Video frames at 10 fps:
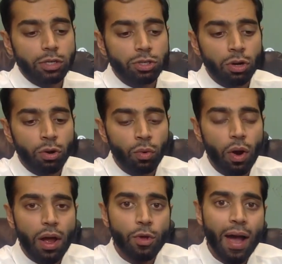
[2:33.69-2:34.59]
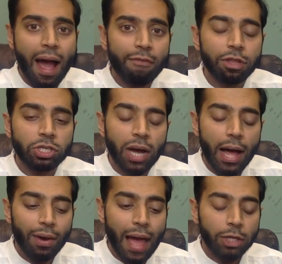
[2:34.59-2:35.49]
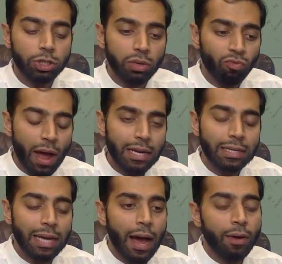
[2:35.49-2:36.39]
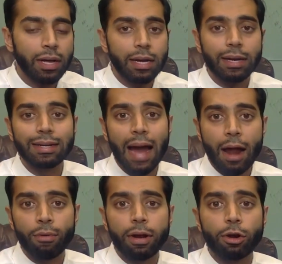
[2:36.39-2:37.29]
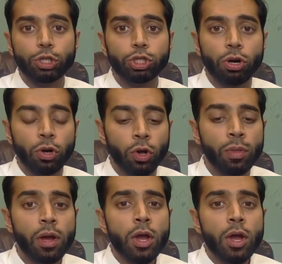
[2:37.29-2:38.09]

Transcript: So you have the child actually writing down in a diary or a journal